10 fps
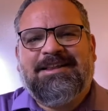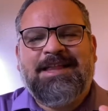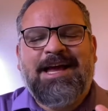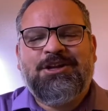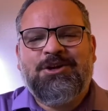
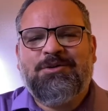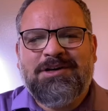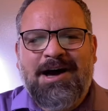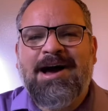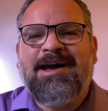that you
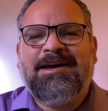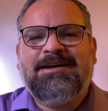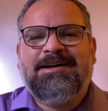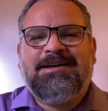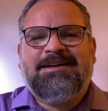and I
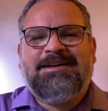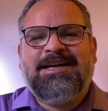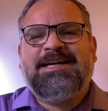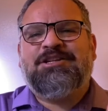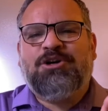
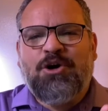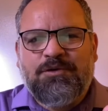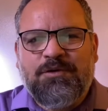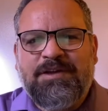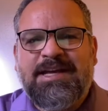get to go
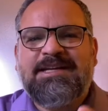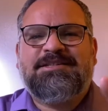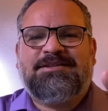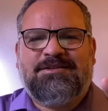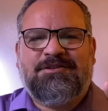through
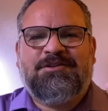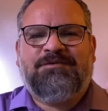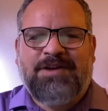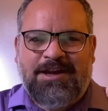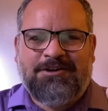this
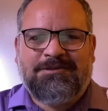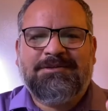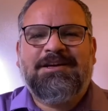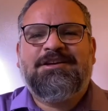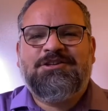veil
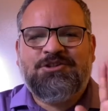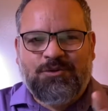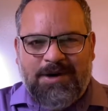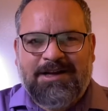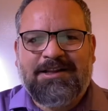
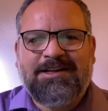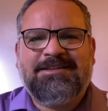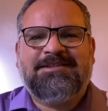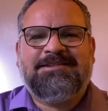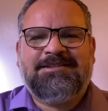
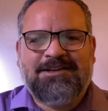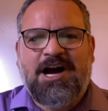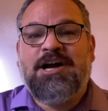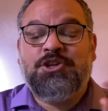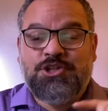directly to
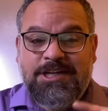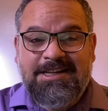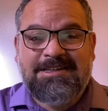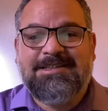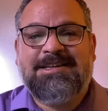God.
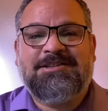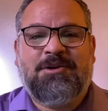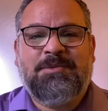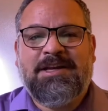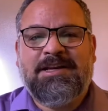Jesus is
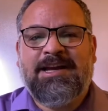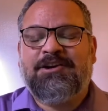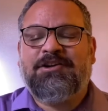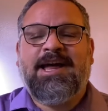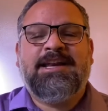our
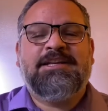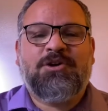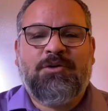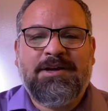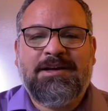mediator, and He's
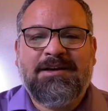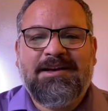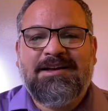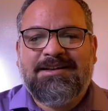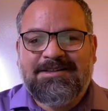already
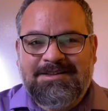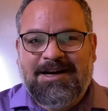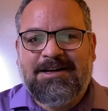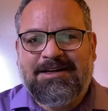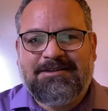
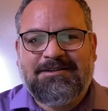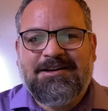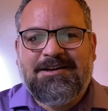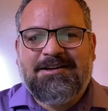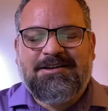done it.
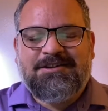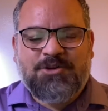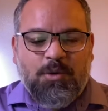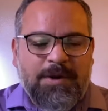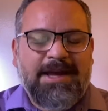
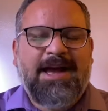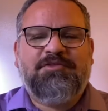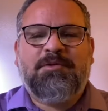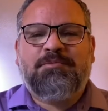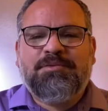So we
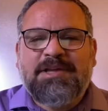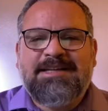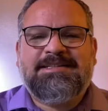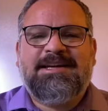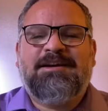have the
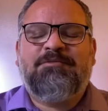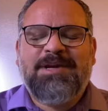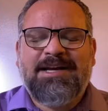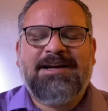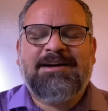blessing of
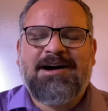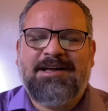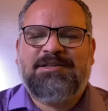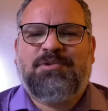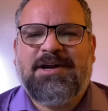being in
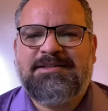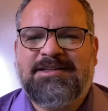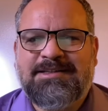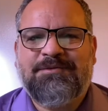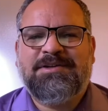God's
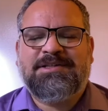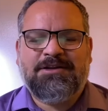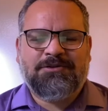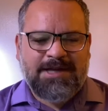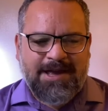presence every
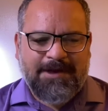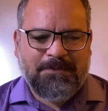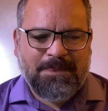single day.